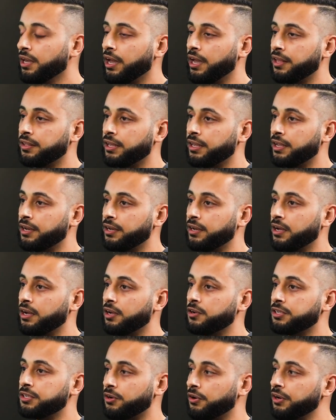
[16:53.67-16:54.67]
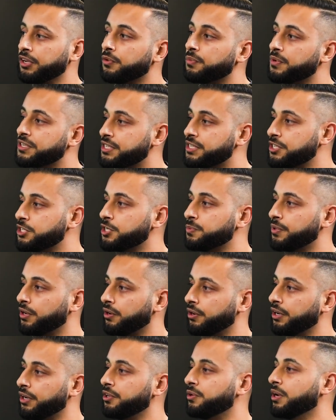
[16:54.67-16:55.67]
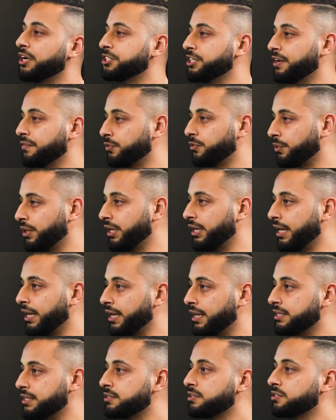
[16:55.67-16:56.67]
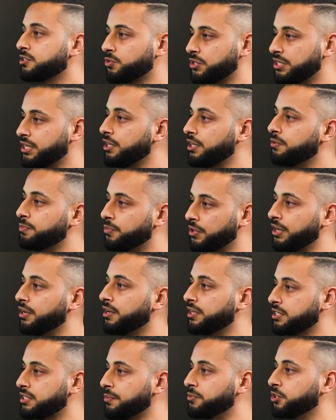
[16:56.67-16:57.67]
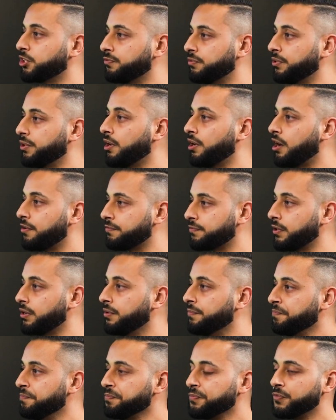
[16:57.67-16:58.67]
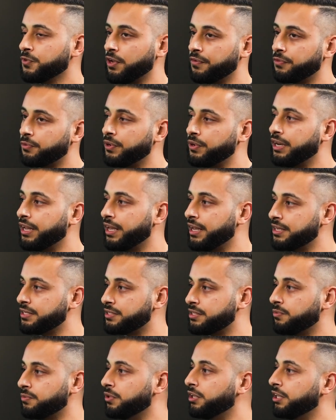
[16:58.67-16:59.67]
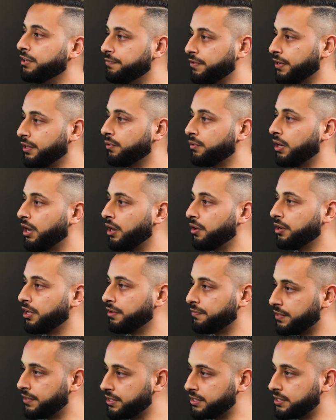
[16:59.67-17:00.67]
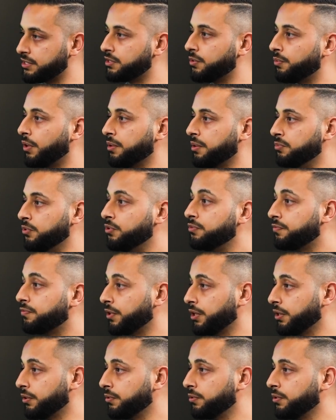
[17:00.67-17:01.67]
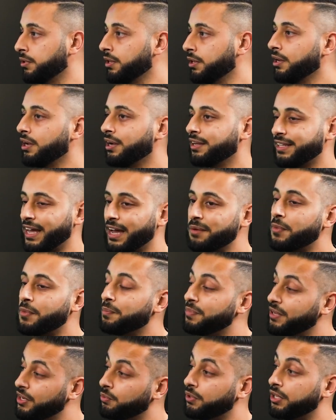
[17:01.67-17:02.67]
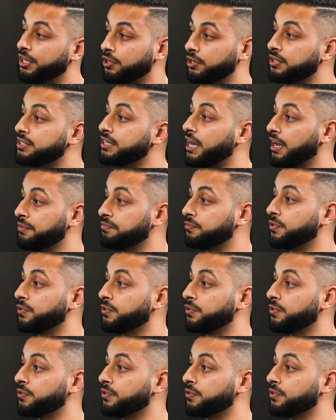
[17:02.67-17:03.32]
And then during the rescission period, you actually have 3 days. So say you put in a subject-free offer, you have 3 days to really figure out if this is the right move for you. That might be a really good time